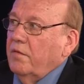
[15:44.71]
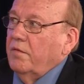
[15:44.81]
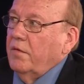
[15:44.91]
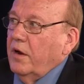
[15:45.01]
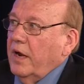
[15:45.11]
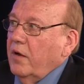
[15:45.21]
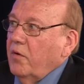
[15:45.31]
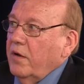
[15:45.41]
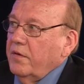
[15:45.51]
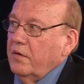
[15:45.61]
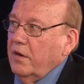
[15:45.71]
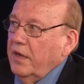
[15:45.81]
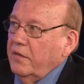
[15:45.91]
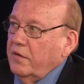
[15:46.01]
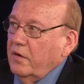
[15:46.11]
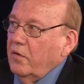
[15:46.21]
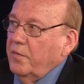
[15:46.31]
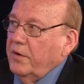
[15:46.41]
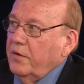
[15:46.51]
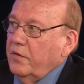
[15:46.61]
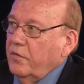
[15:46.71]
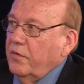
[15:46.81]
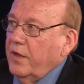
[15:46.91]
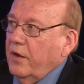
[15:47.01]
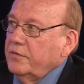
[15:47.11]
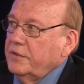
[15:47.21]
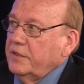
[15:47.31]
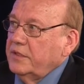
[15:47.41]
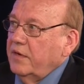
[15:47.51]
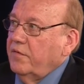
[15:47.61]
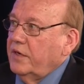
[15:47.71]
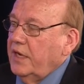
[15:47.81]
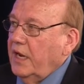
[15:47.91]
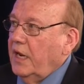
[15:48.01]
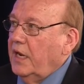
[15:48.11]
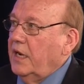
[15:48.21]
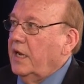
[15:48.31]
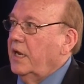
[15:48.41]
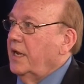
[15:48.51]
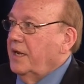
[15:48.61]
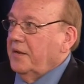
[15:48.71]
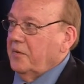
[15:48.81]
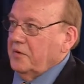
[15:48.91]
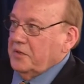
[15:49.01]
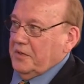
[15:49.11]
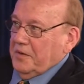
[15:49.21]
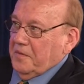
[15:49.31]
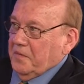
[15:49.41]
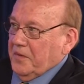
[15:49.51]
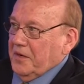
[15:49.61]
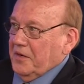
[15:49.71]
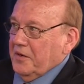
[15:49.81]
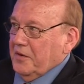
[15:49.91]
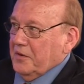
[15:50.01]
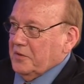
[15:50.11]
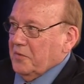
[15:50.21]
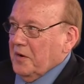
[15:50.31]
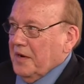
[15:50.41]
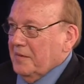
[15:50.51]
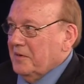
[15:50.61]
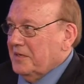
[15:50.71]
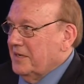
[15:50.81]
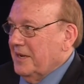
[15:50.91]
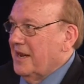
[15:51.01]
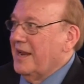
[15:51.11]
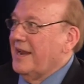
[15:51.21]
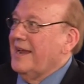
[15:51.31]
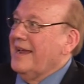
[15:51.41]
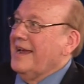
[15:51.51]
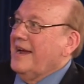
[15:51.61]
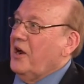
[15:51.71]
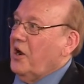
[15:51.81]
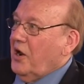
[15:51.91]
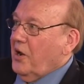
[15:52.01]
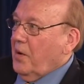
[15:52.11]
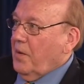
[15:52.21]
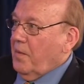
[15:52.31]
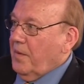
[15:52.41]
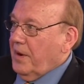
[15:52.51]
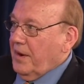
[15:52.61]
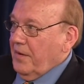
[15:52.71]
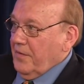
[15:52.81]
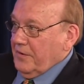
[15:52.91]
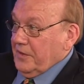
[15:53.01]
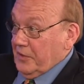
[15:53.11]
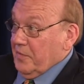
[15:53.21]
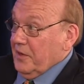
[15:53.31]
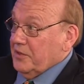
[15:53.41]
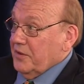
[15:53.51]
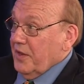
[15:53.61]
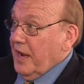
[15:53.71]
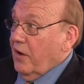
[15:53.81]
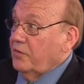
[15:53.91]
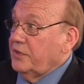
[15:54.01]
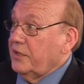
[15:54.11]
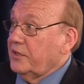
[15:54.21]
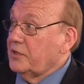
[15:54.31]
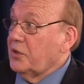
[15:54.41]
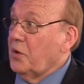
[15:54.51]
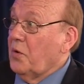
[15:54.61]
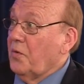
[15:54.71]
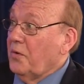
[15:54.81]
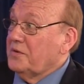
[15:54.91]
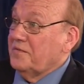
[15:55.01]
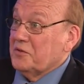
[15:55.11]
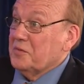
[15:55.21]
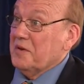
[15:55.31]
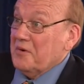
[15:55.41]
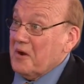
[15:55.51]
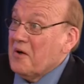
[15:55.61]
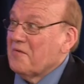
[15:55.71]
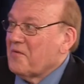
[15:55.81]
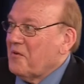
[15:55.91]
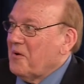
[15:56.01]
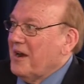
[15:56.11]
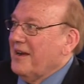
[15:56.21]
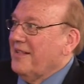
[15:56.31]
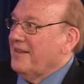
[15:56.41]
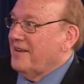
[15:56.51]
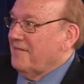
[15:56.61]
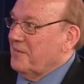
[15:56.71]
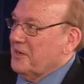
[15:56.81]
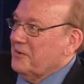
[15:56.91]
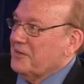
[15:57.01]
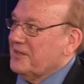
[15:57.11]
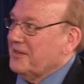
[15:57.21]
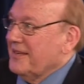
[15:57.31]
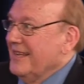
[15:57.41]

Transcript: Hiawatha and Lake that'll open in 2017. There's a YWCA. You mentioned the housing, so those of us who've been around for a while and have been used to.